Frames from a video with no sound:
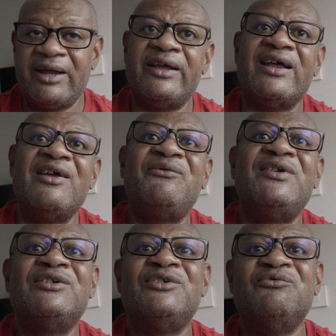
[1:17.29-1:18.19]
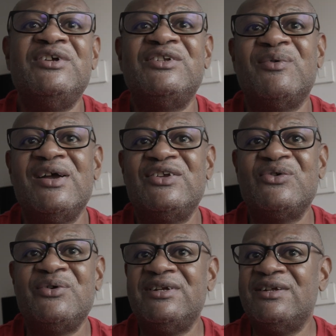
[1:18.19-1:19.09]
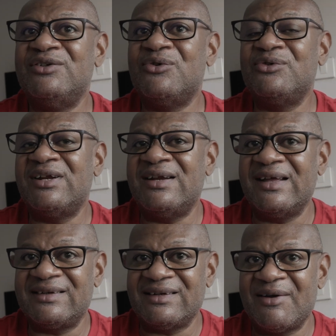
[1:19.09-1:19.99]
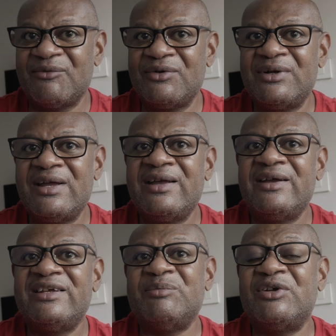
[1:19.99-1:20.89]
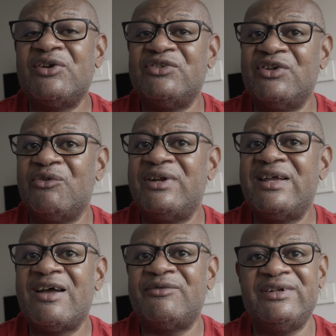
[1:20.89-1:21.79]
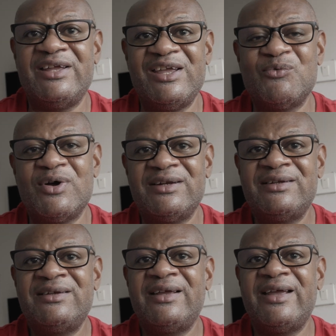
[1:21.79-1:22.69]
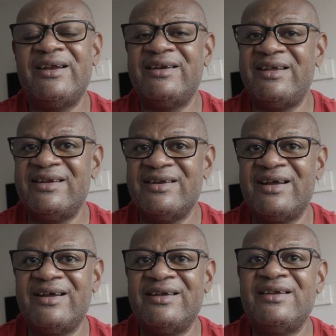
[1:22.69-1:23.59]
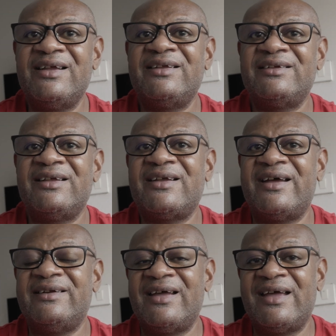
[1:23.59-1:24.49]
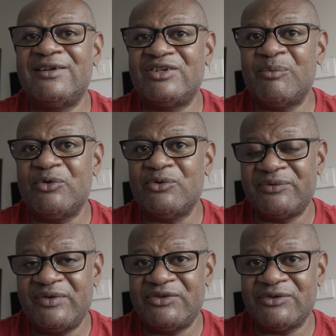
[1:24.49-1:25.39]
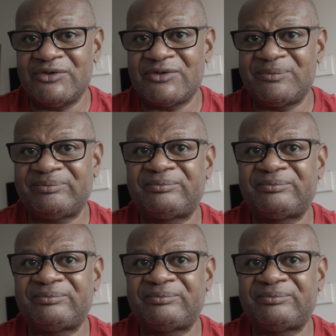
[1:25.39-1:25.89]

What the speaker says: And I feel the reason why Sony didn't go to the next level is because they already have an A1 and an A9 that can handle some of those features.